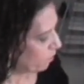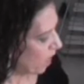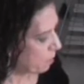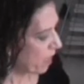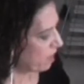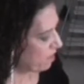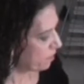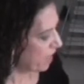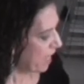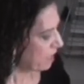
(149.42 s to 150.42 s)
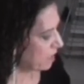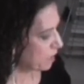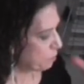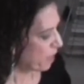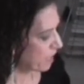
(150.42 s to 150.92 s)
I might have added
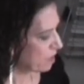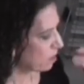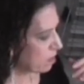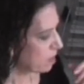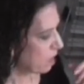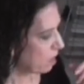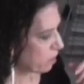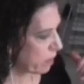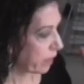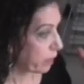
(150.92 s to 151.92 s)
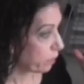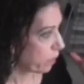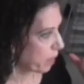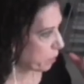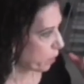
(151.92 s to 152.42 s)
some pencil to color it, I don't
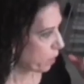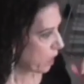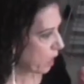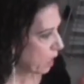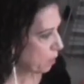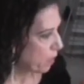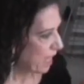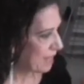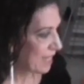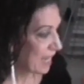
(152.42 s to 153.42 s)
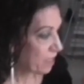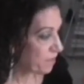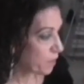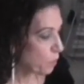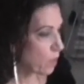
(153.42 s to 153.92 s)
remember. And then
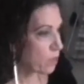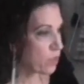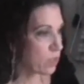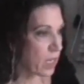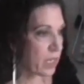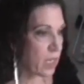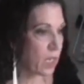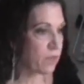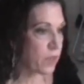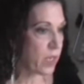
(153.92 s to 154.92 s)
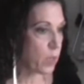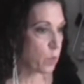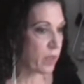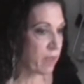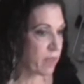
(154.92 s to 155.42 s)
afterwards I covered
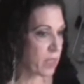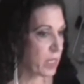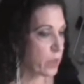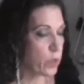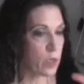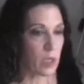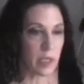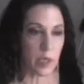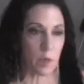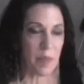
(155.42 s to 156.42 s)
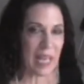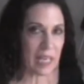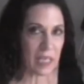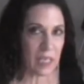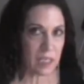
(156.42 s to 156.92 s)
it with either clear
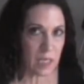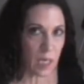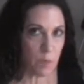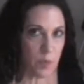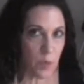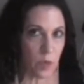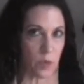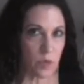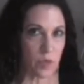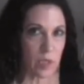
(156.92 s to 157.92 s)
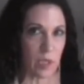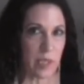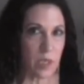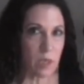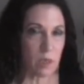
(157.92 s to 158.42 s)
packing tape or those
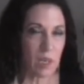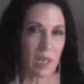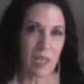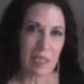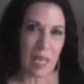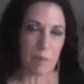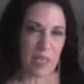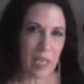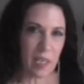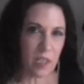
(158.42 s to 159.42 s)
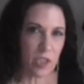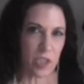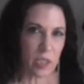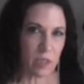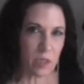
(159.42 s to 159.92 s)
clear laminating
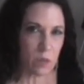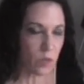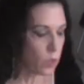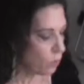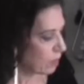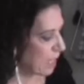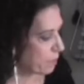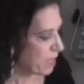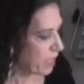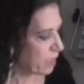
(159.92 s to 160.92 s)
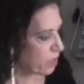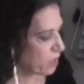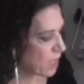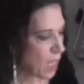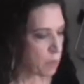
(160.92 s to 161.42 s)
sheets, those cold laminating
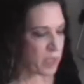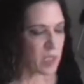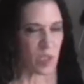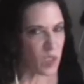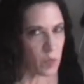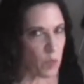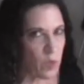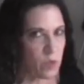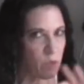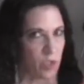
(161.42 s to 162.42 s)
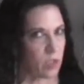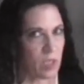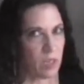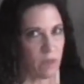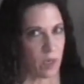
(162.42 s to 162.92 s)
sheets. But this is small, so
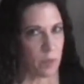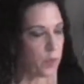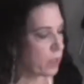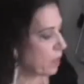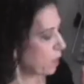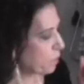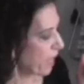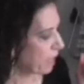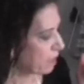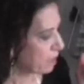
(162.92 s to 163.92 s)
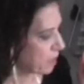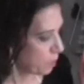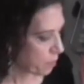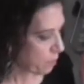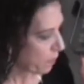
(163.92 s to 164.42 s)
just cover it up with clear packing
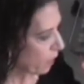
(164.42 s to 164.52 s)
tape.